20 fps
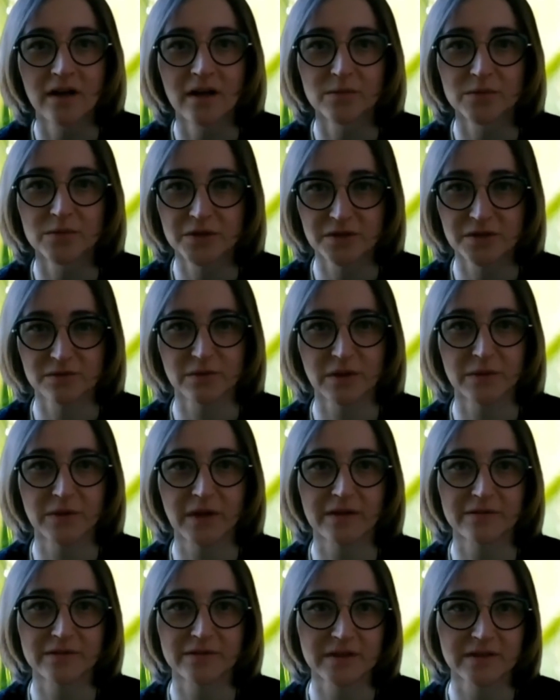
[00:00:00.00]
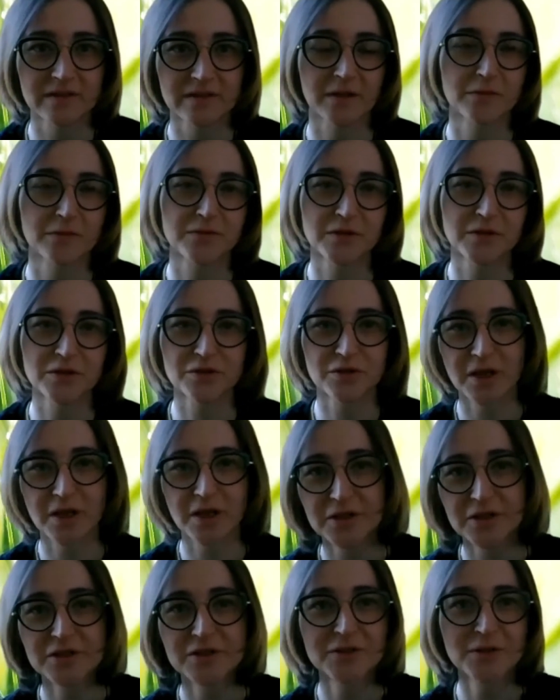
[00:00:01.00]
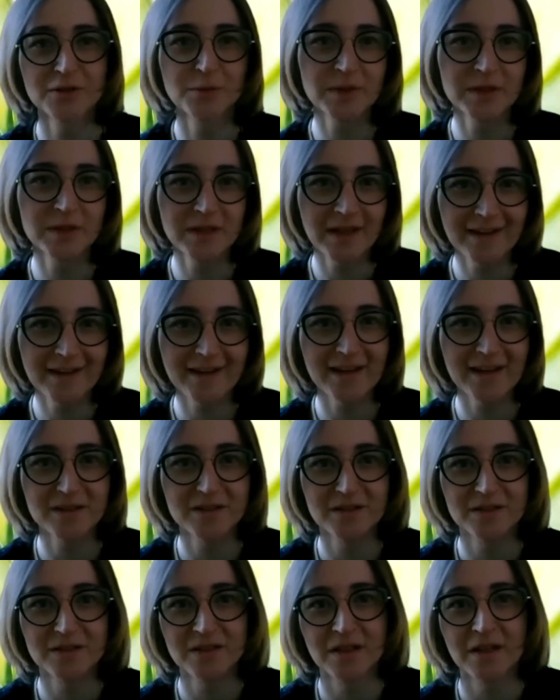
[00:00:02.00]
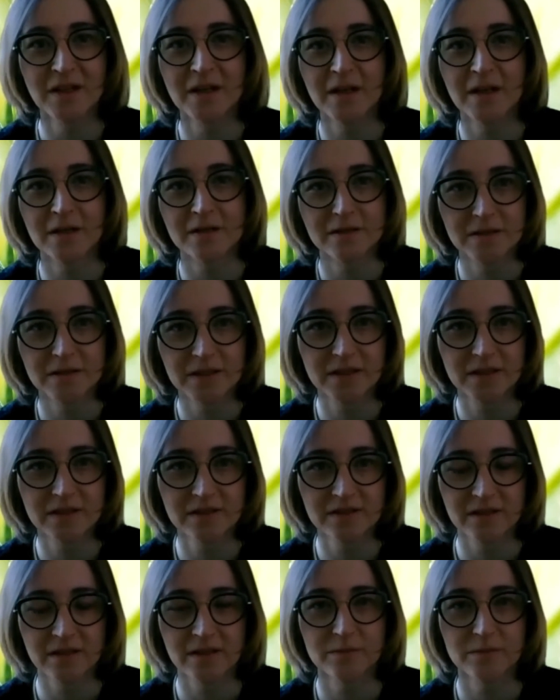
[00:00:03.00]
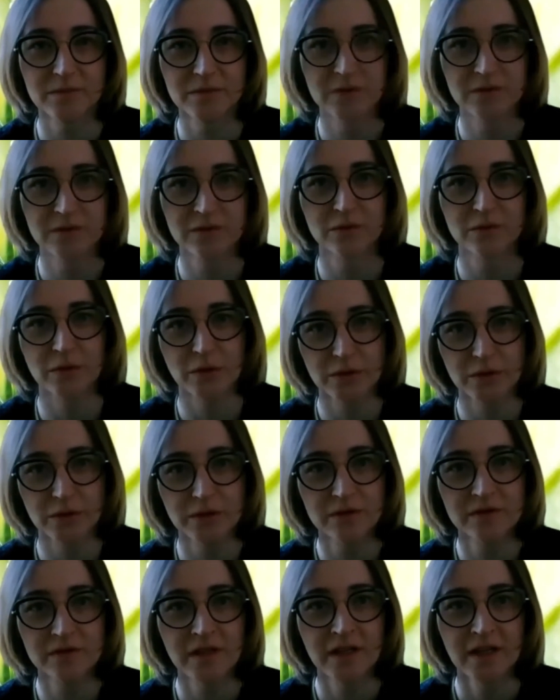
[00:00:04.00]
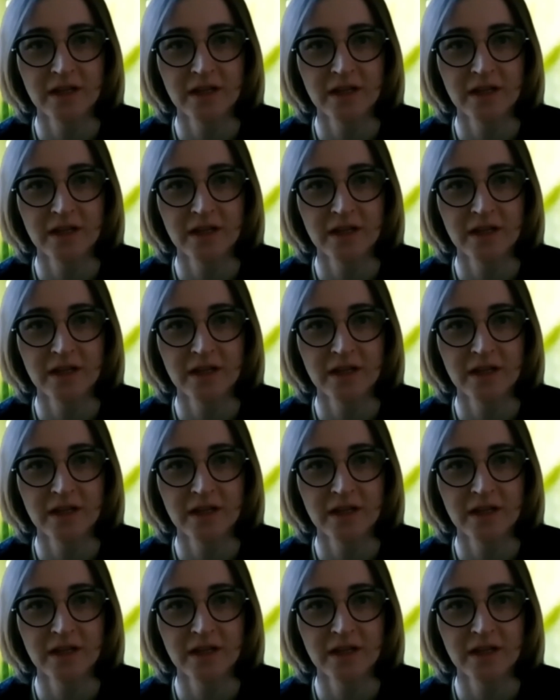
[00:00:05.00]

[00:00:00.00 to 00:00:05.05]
which is why we have these kind of introduction to open data, to data analytics tutorials.